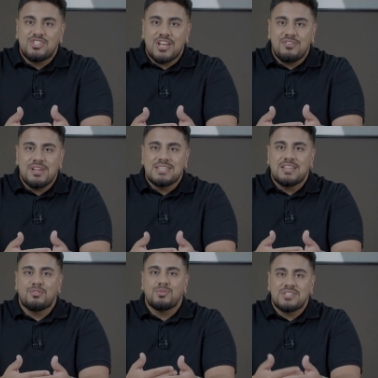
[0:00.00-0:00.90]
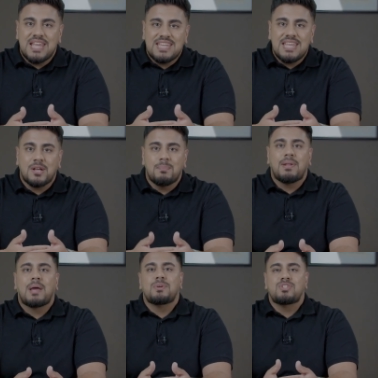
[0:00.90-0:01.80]
generated through staking
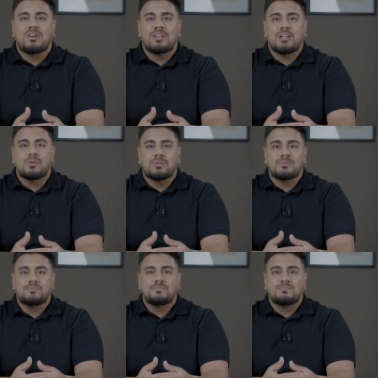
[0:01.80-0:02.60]
comply with Sharia law.